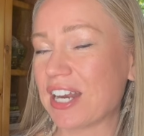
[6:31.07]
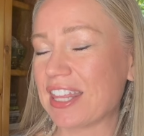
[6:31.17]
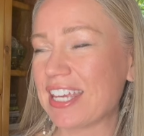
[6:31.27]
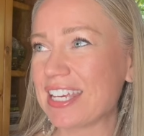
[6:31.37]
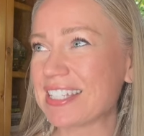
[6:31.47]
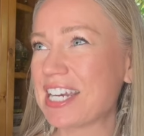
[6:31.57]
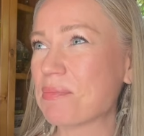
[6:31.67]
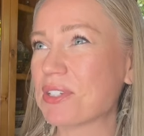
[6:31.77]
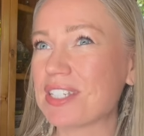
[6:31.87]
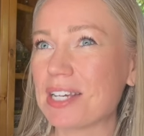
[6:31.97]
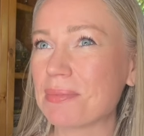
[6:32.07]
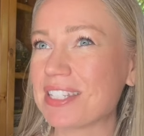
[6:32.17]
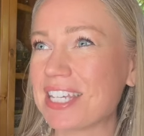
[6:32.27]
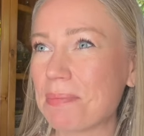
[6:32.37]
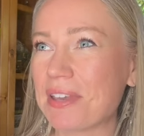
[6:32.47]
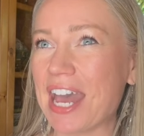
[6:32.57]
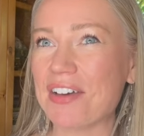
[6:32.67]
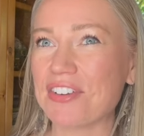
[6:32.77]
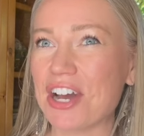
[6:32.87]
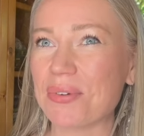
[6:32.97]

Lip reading: I think his name was Skip Kavanaugh.